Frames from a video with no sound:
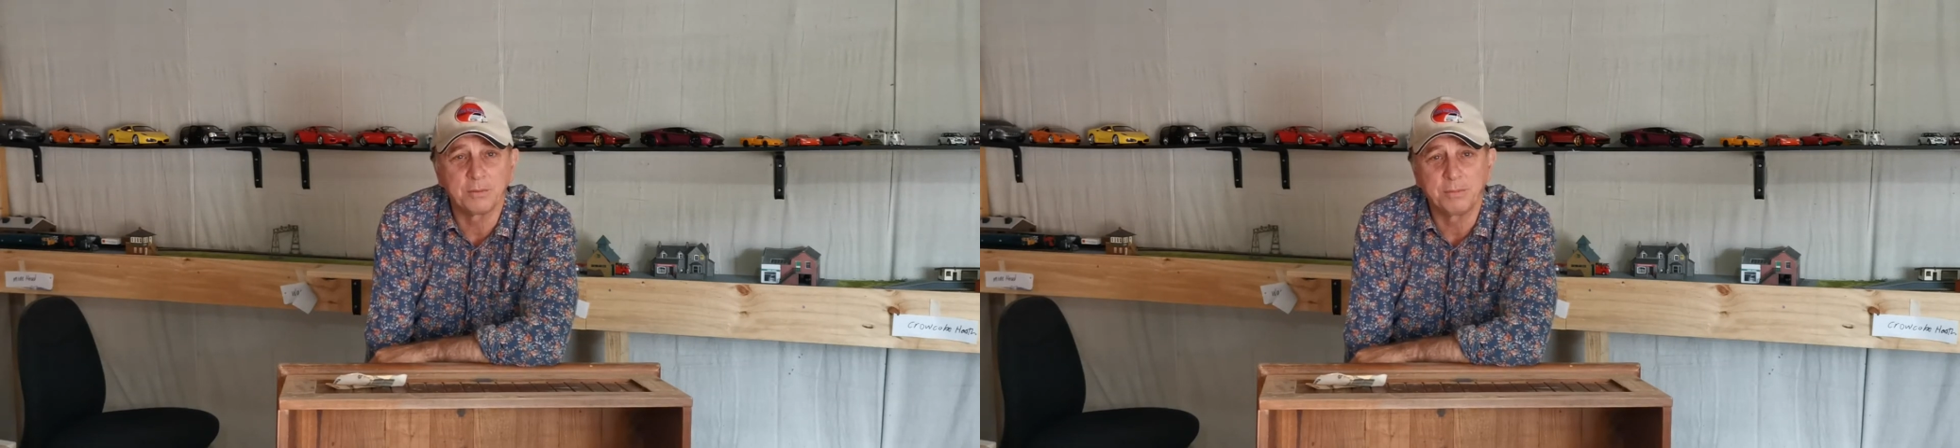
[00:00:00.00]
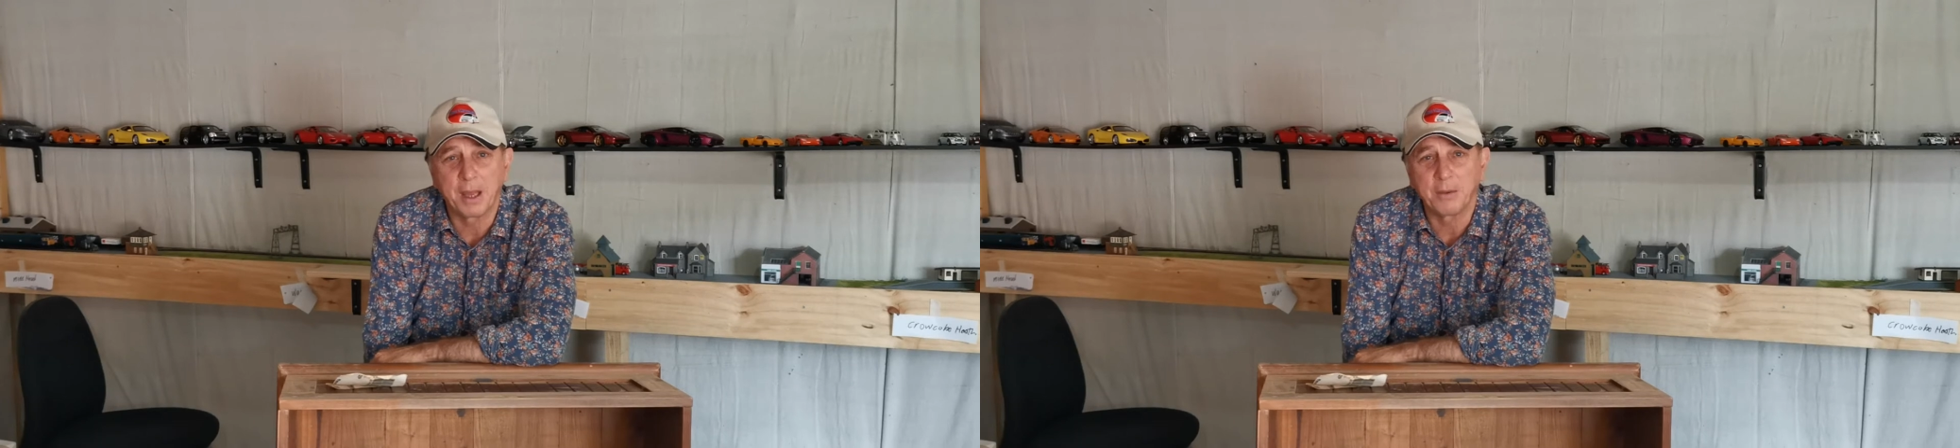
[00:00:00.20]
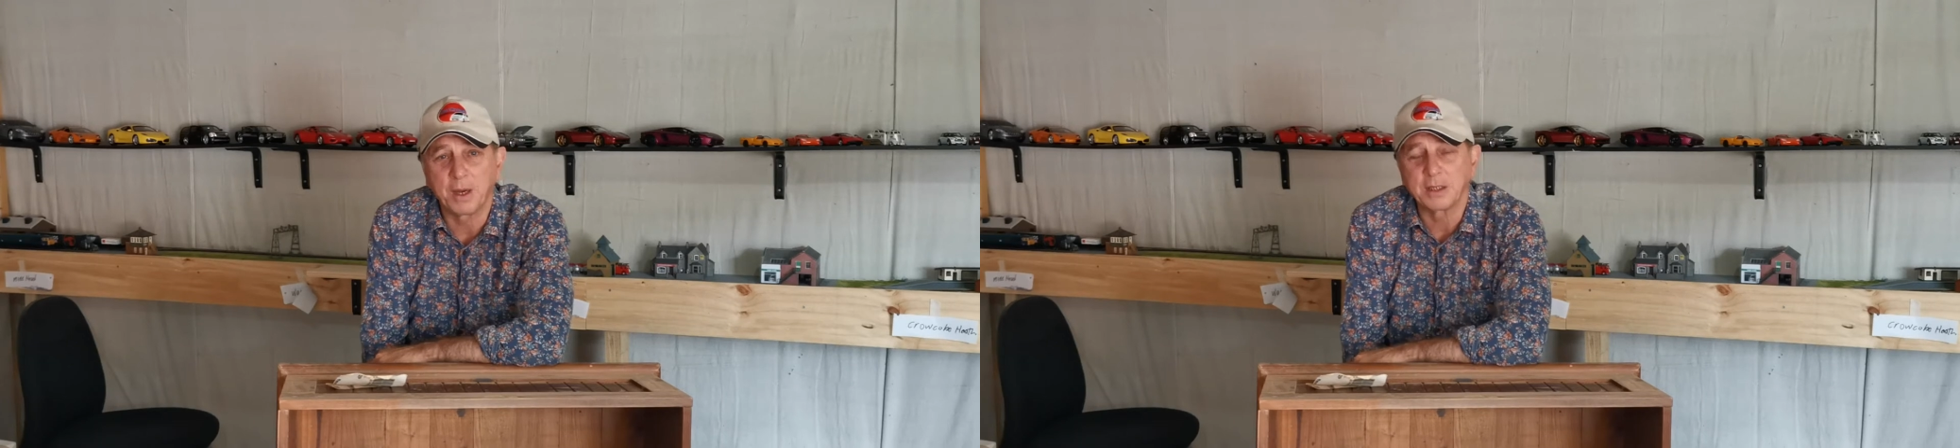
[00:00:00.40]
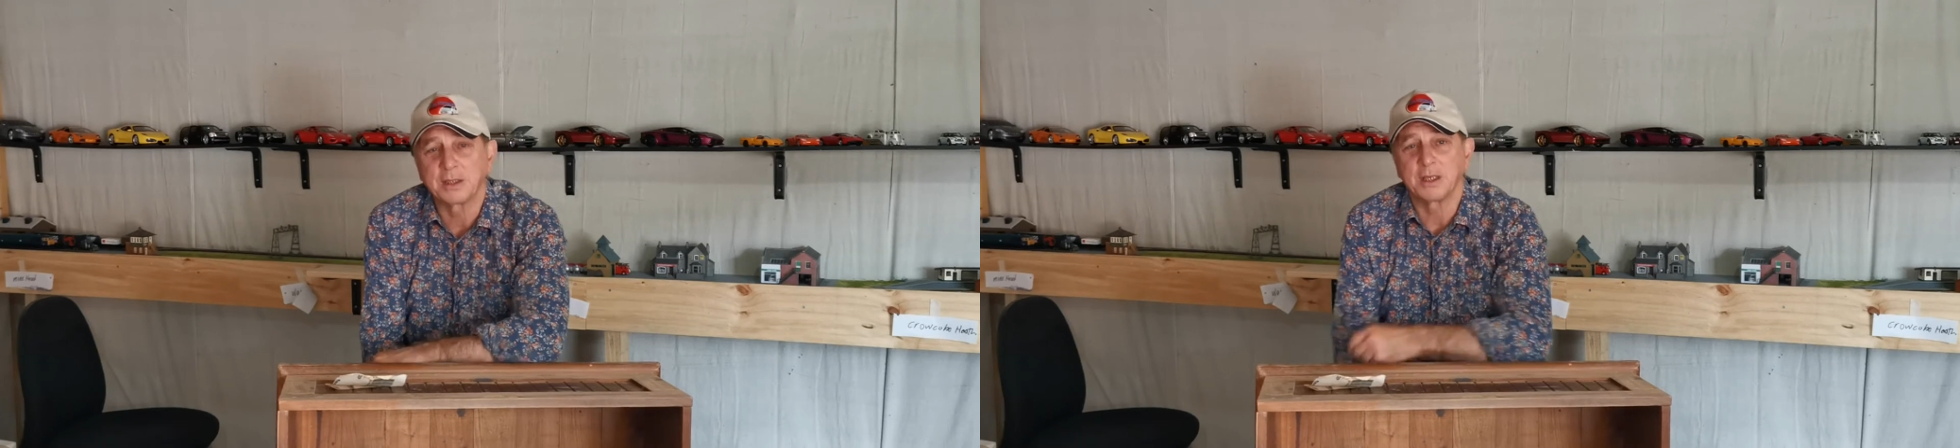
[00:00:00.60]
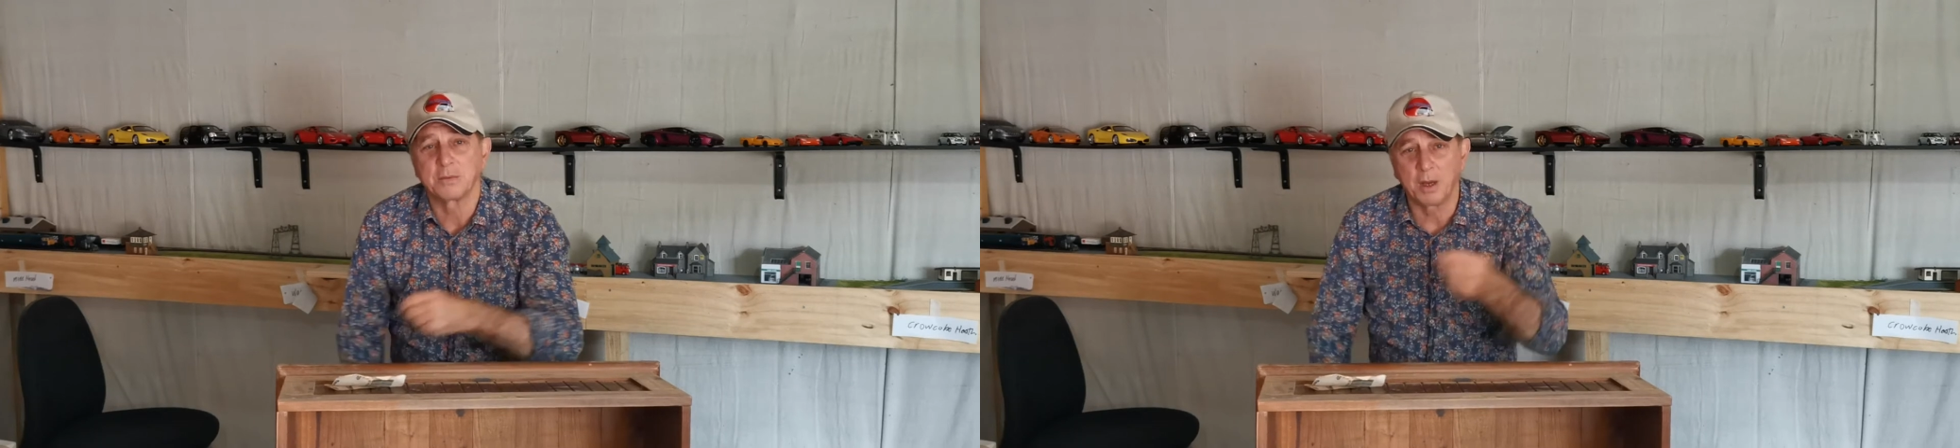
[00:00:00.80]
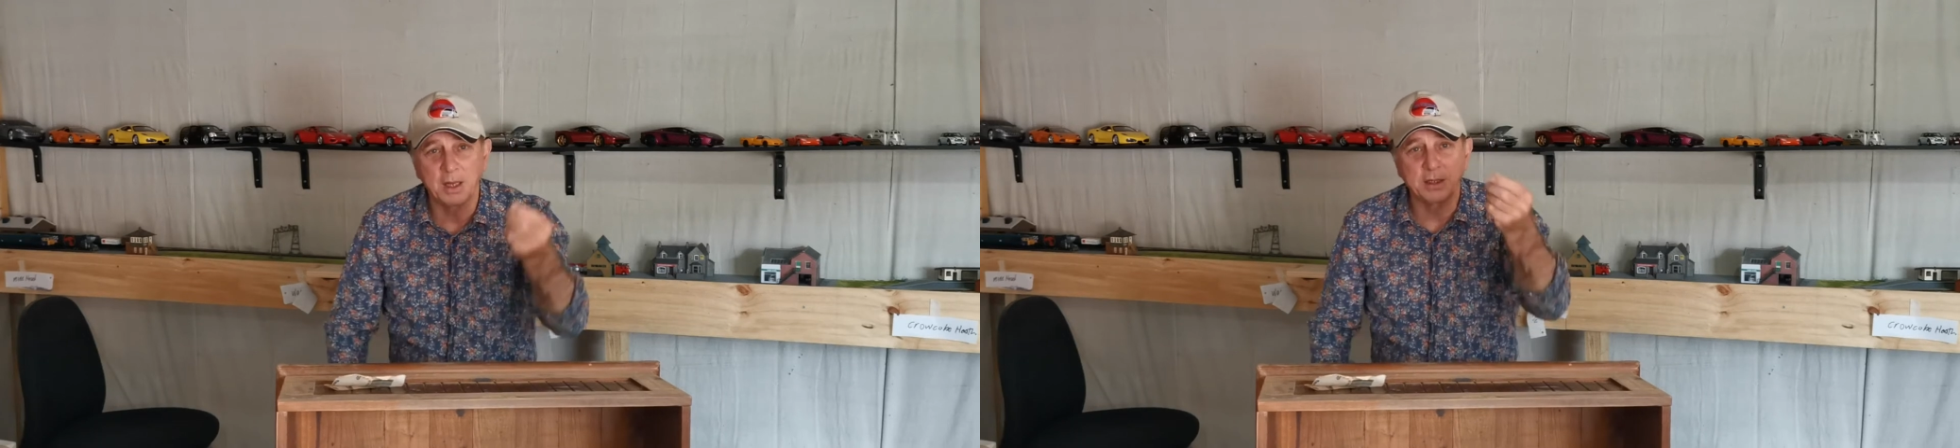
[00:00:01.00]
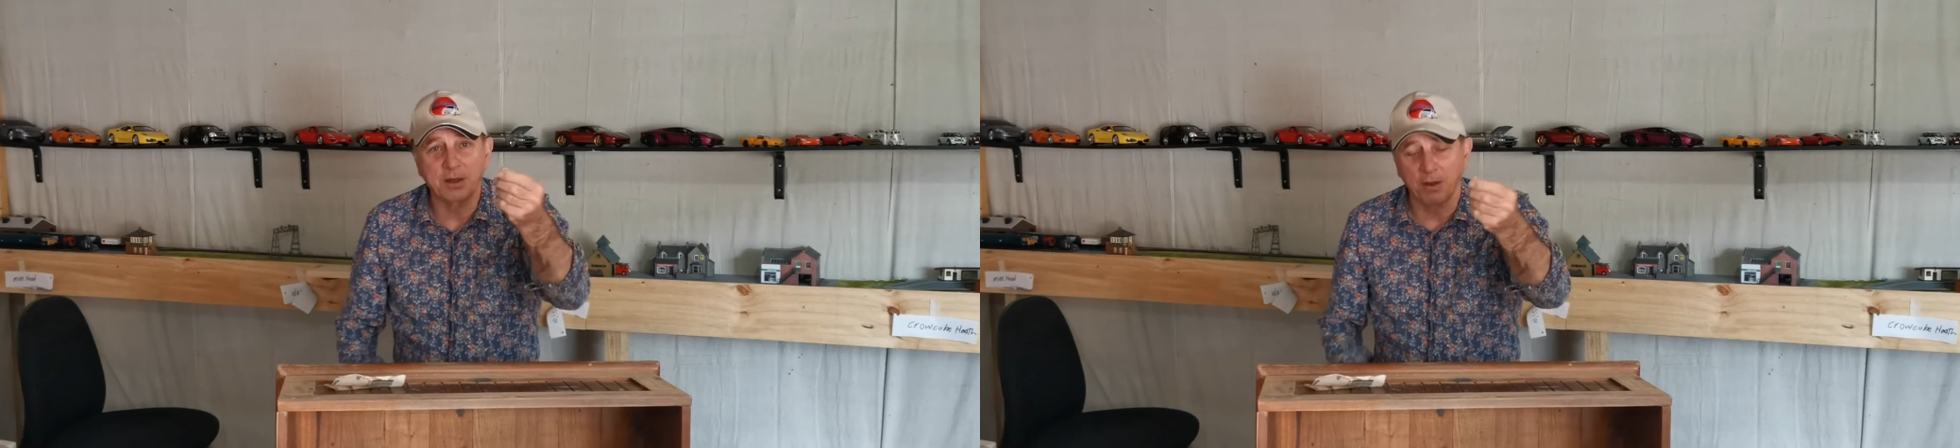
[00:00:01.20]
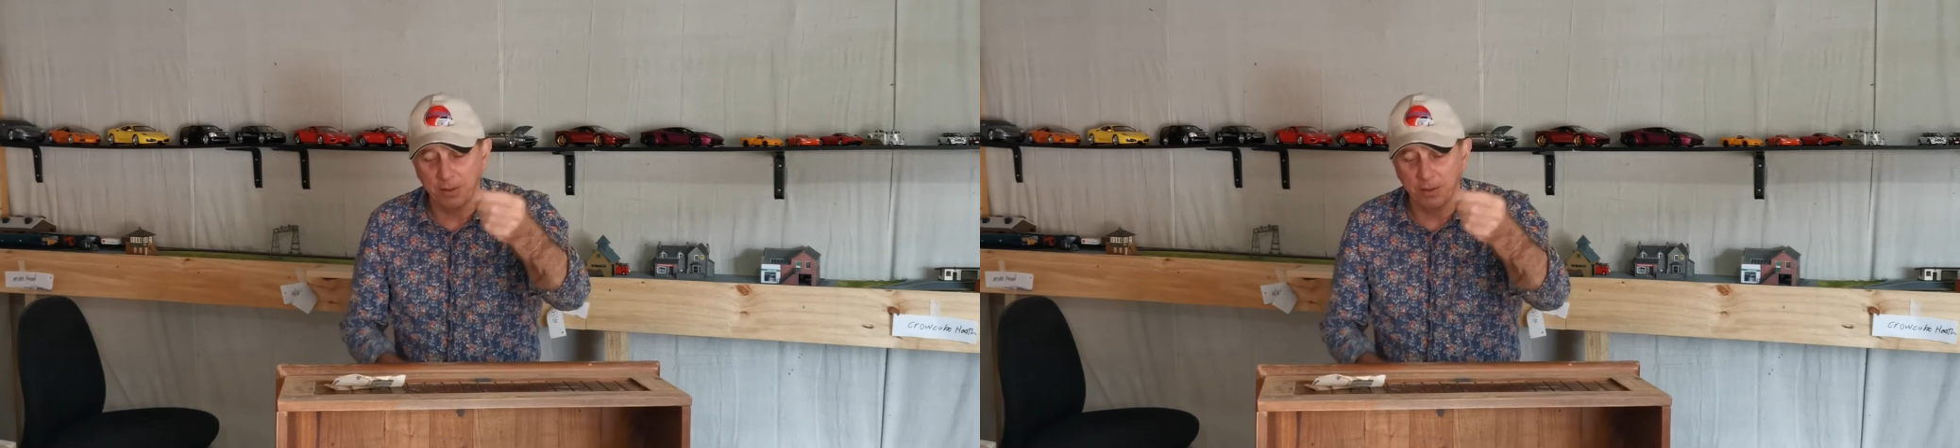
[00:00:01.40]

Paddywhack says, well, he's got